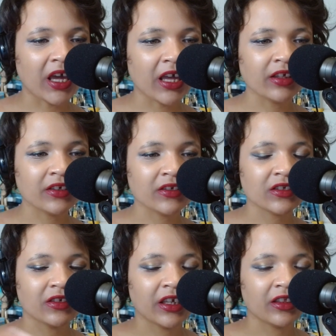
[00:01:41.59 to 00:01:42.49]

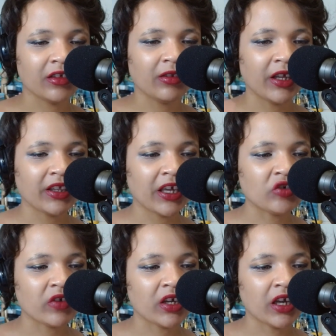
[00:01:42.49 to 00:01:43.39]
island, like the
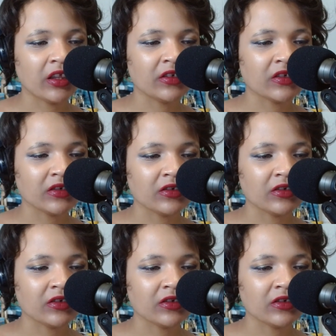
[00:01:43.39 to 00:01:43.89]
edge of an island,